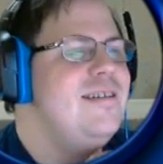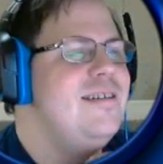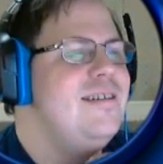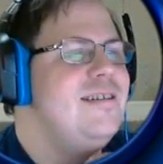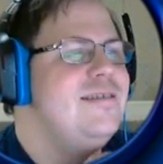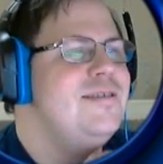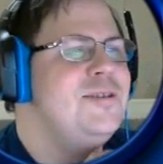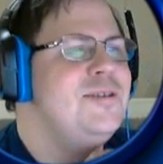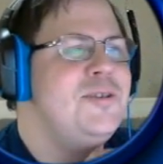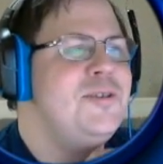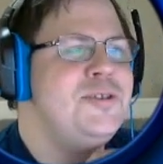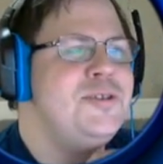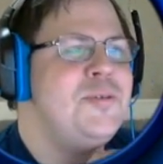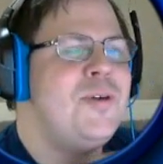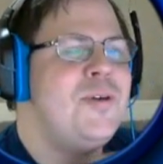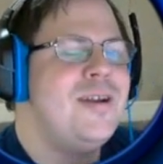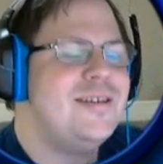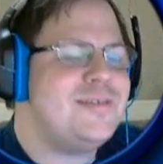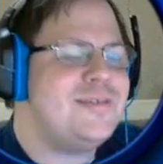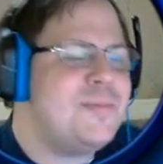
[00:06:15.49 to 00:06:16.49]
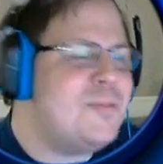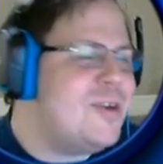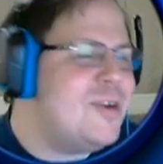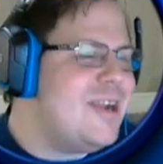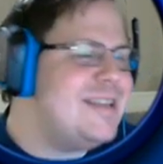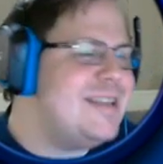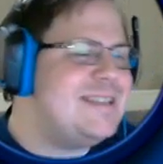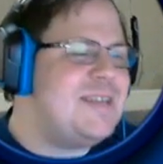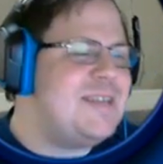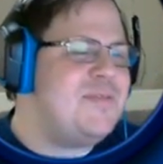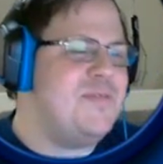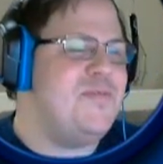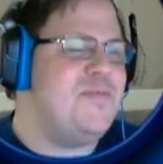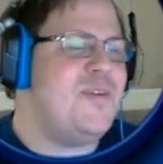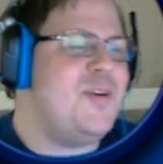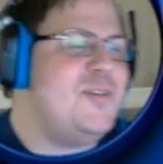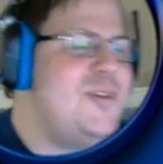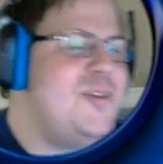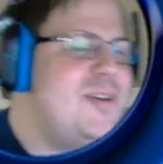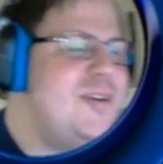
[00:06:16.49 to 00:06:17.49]
So don't you want us to progress even
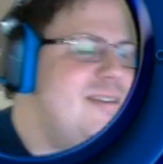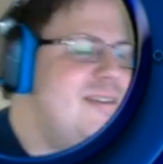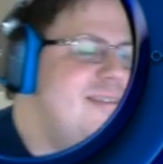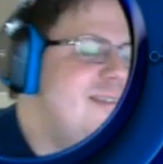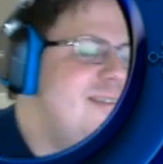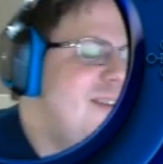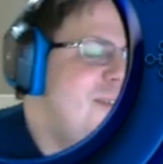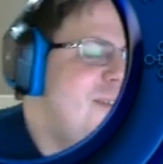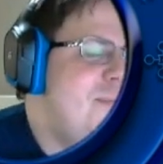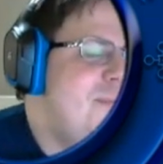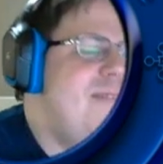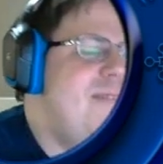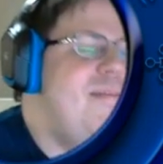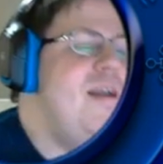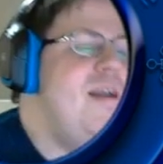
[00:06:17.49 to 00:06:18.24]
farther? Come on.